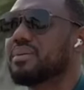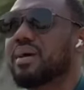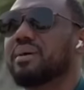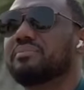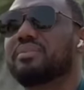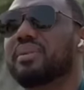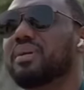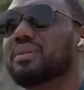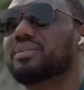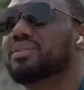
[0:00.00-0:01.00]
Diane,
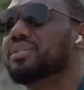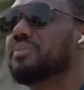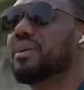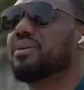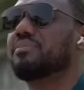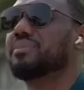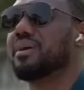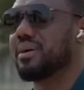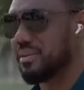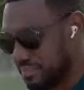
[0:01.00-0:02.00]
please, just pick up
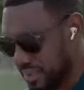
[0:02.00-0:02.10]
now.